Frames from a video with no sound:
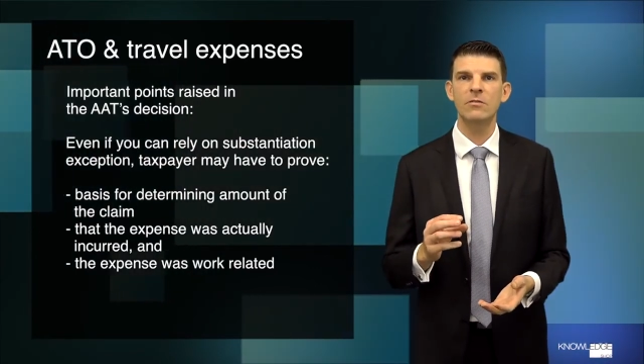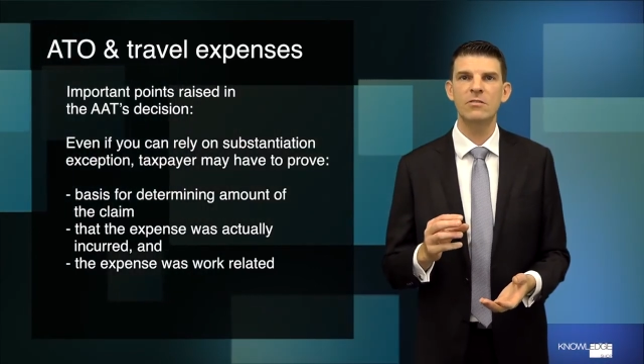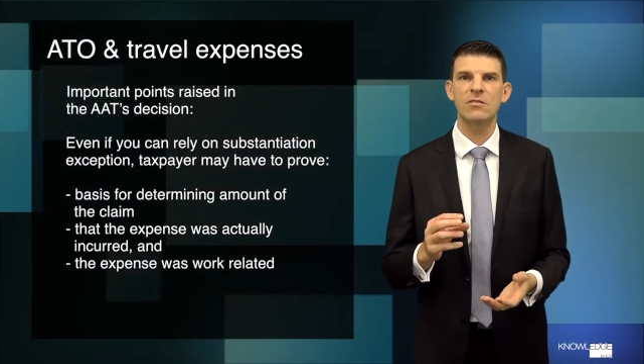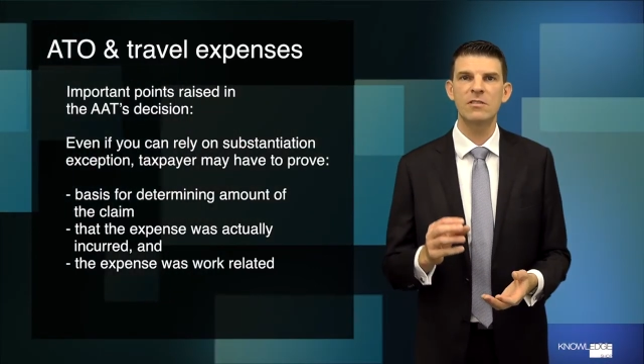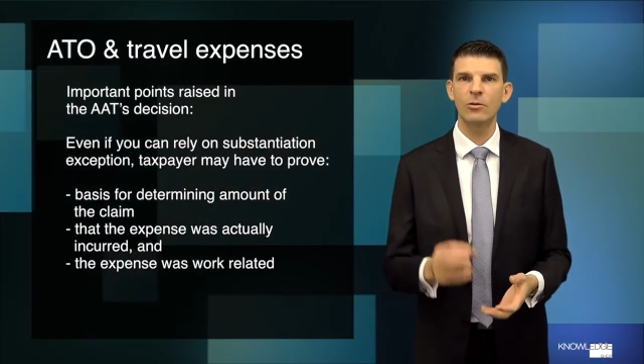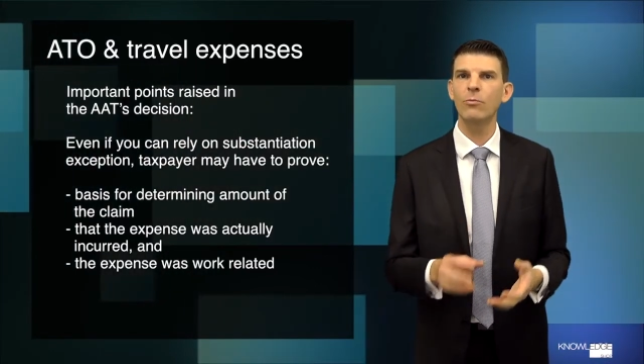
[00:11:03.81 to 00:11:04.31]

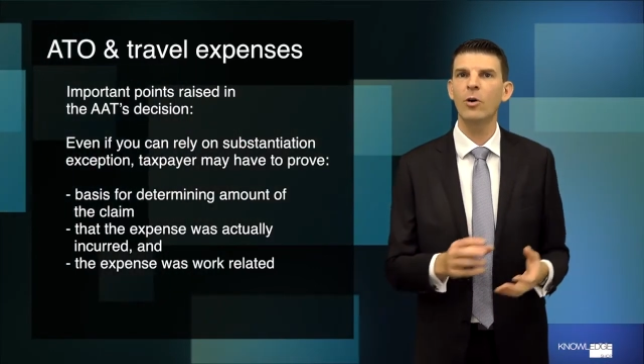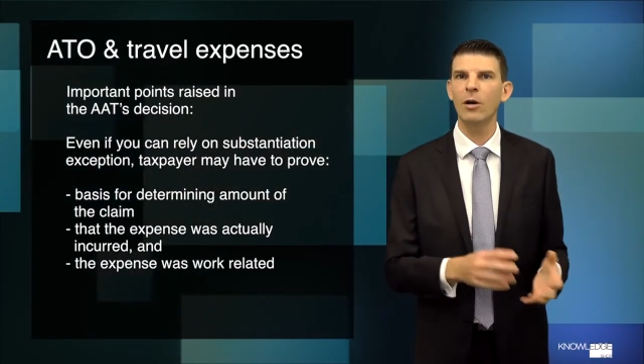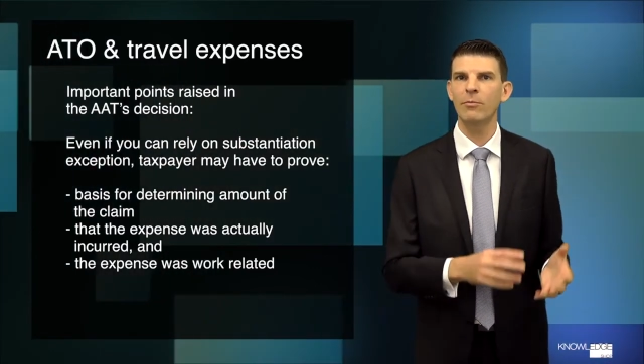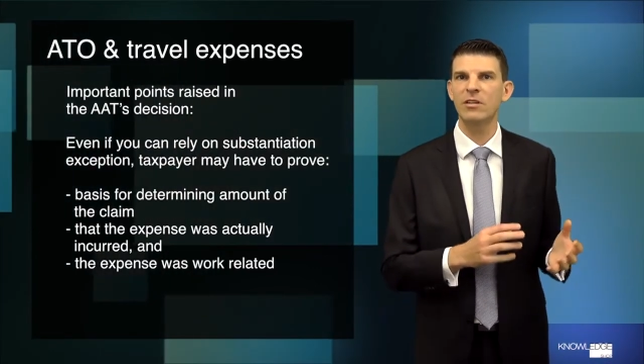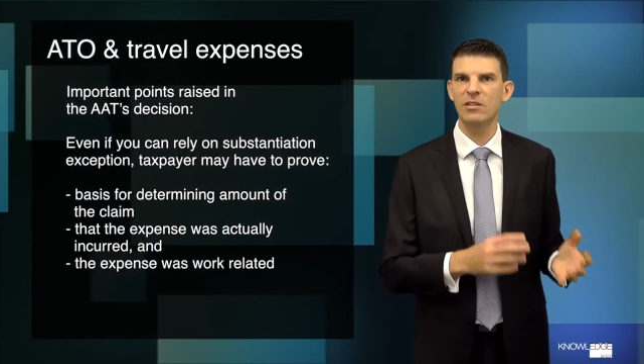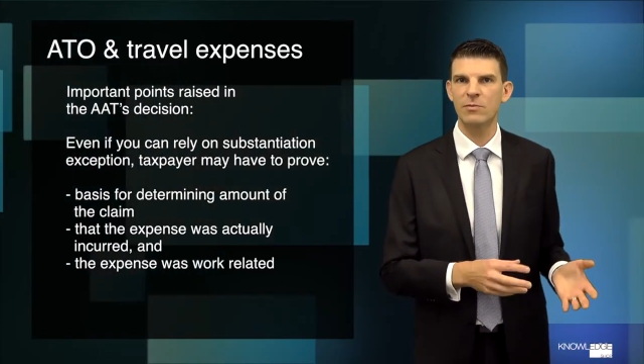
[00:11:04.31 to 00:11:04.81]
still
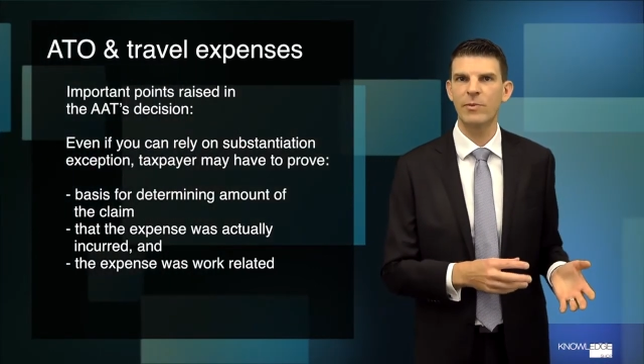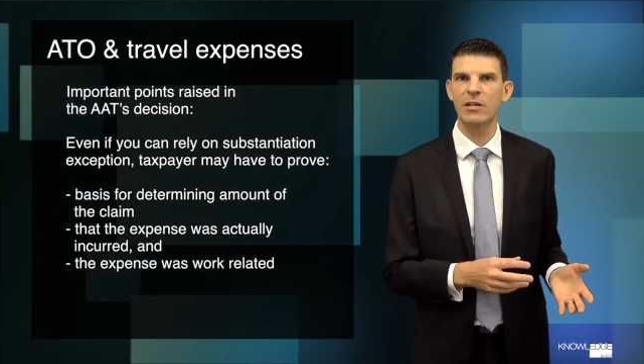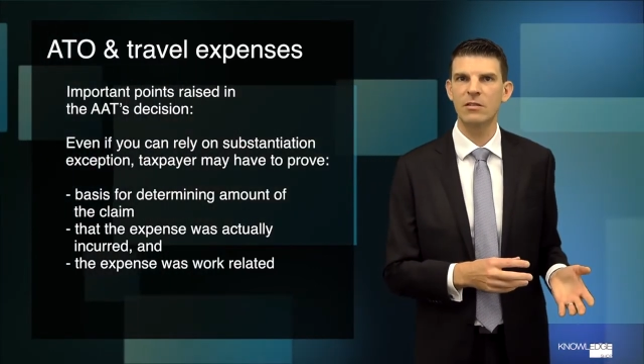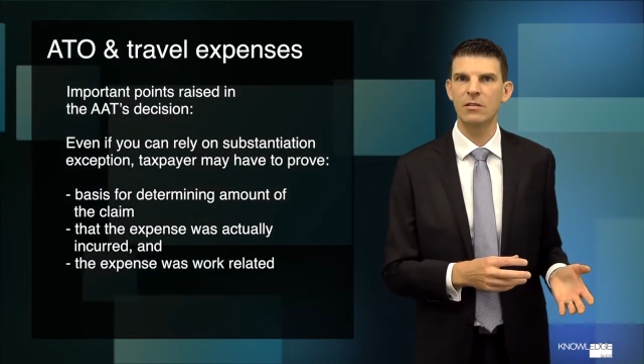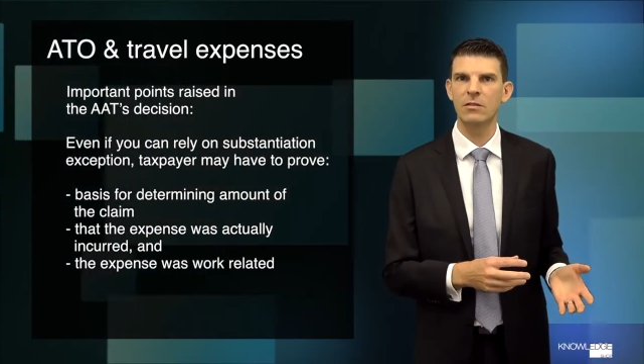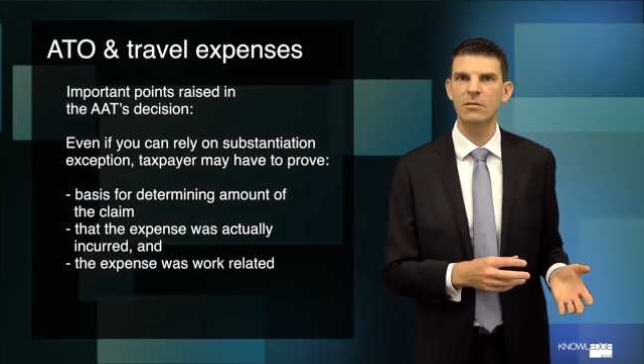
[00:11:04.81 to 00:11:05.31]
might be
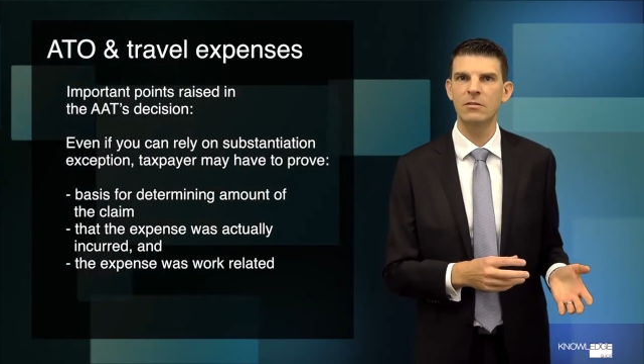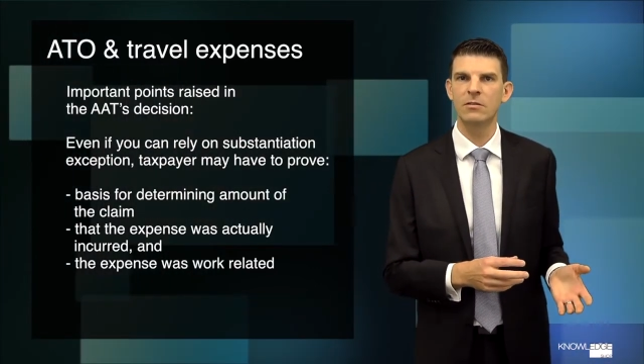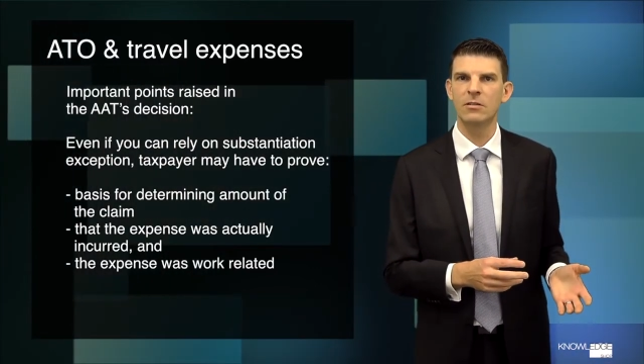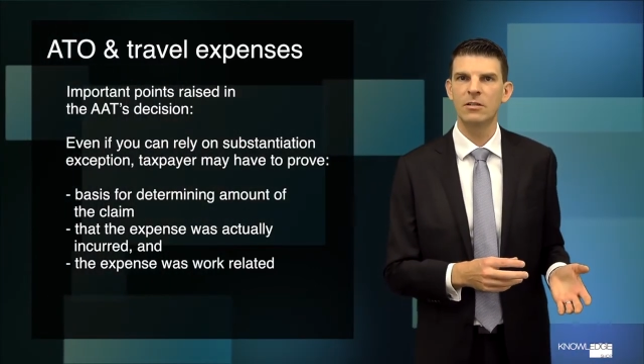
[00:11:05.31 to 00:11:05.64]
expected